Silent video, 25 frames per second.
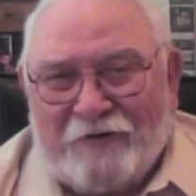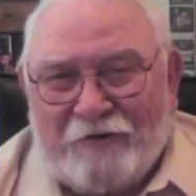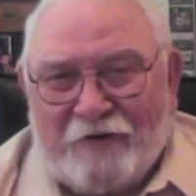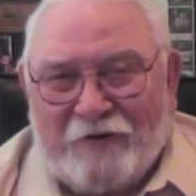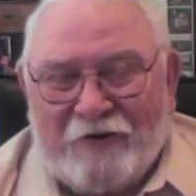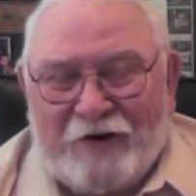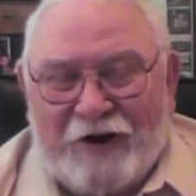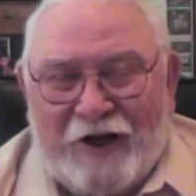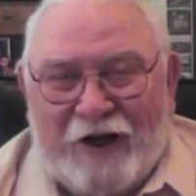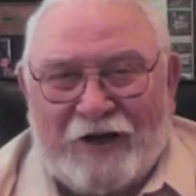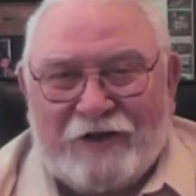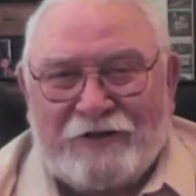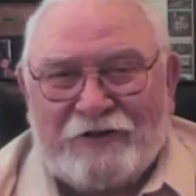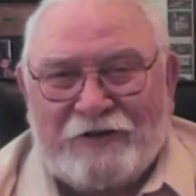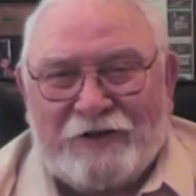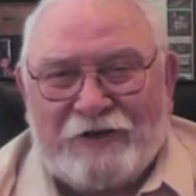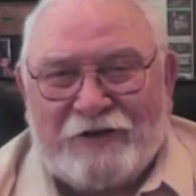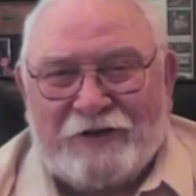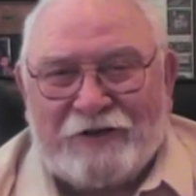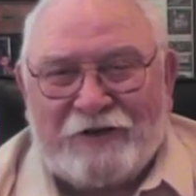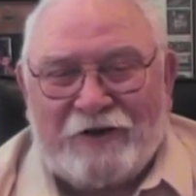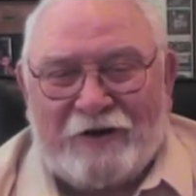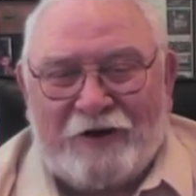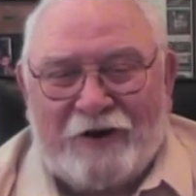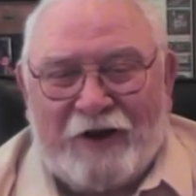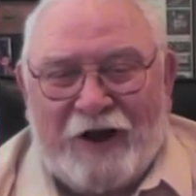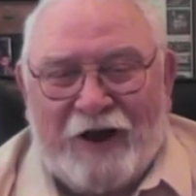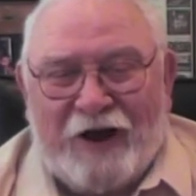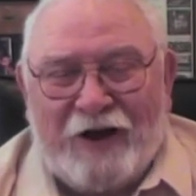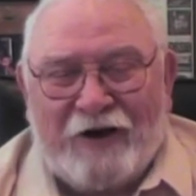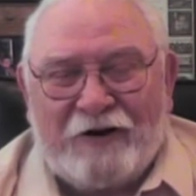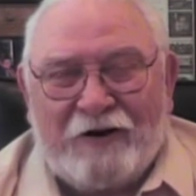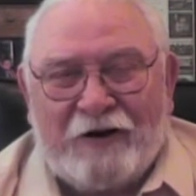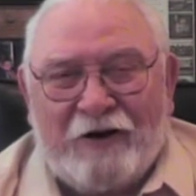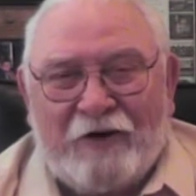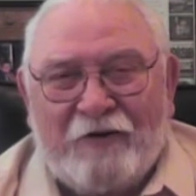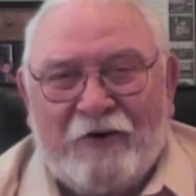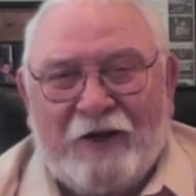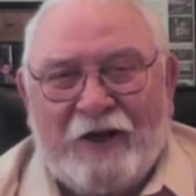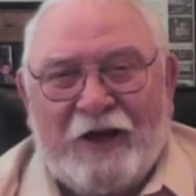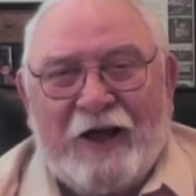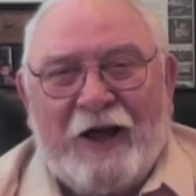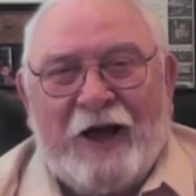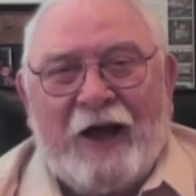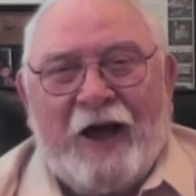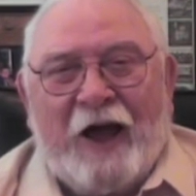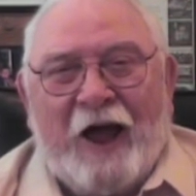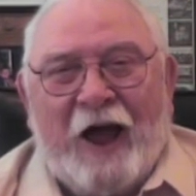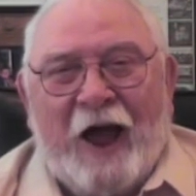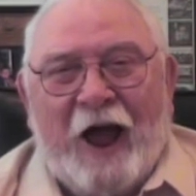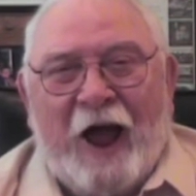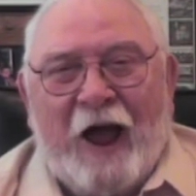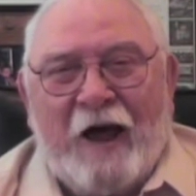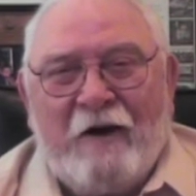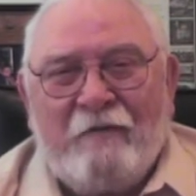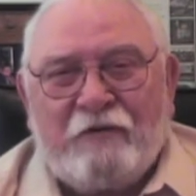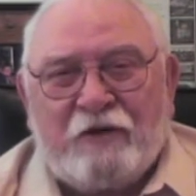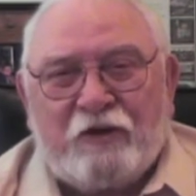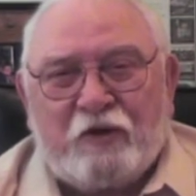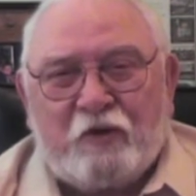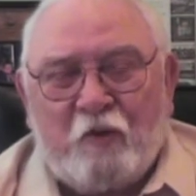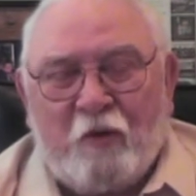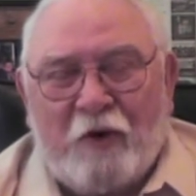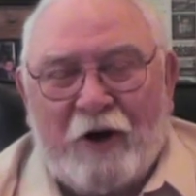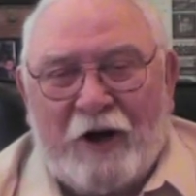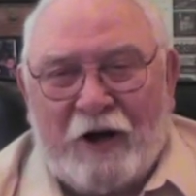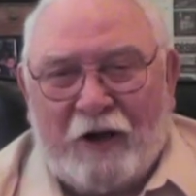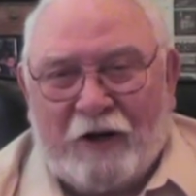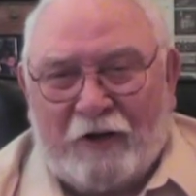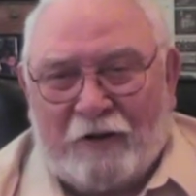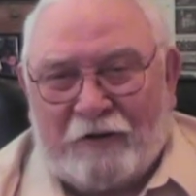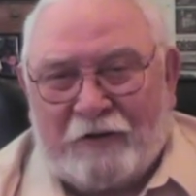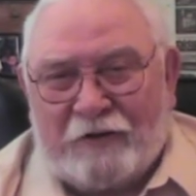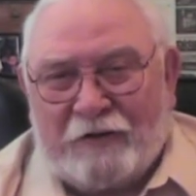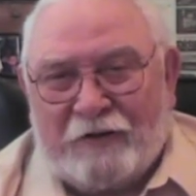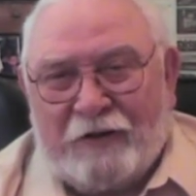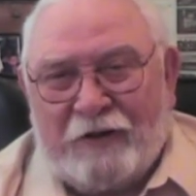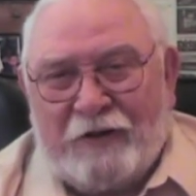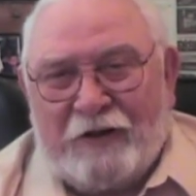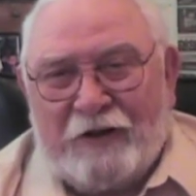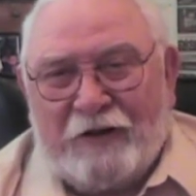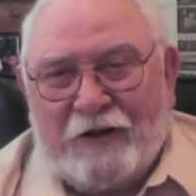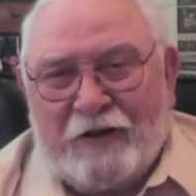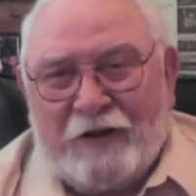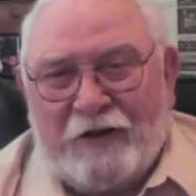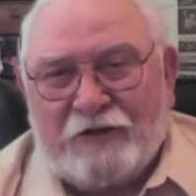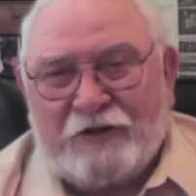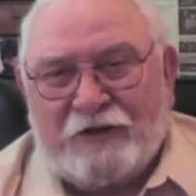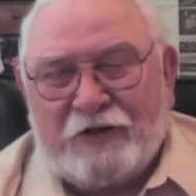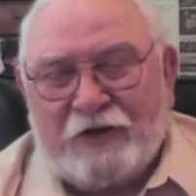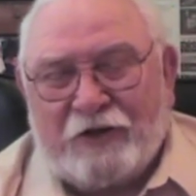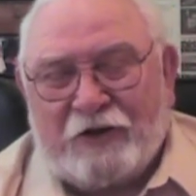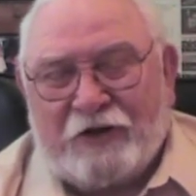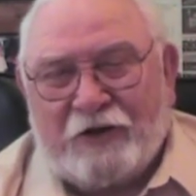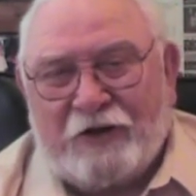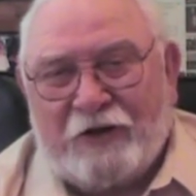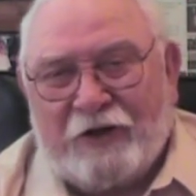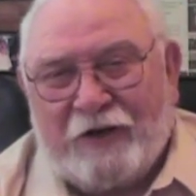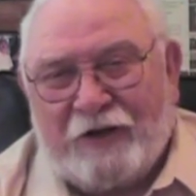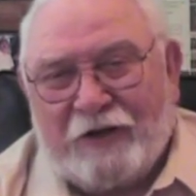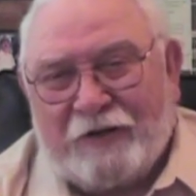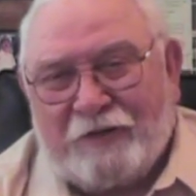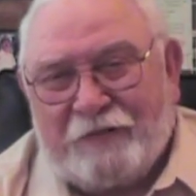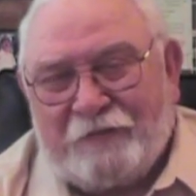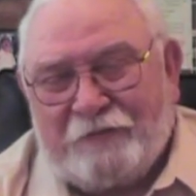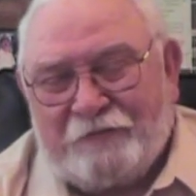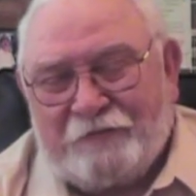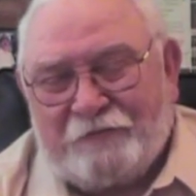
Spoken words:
Well, naturally, it's going to handle only half as well as it could.